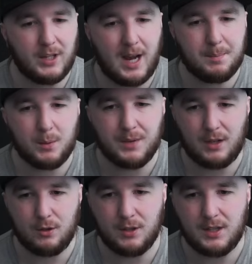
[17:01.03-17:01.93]
happy with
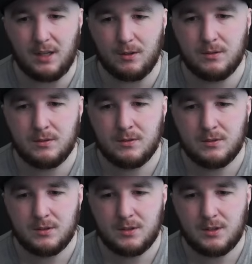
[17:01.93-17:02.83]
that Cook deal.
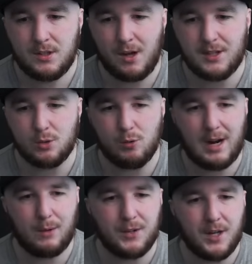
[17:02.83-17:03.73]
Nice
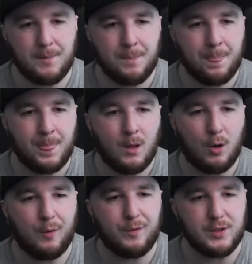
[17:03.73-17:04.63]
all-rounder,
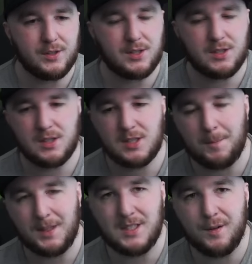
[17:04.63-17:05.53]
offers
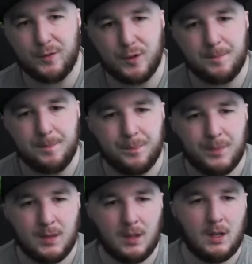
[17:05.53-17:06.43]
something different,
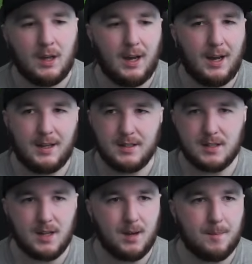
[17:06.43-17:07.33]

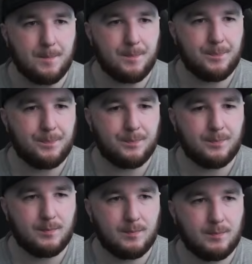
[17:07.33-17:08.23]
and
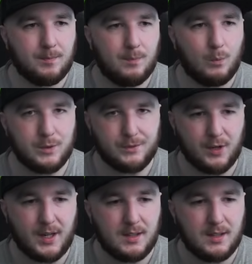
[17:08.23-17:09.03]
was free.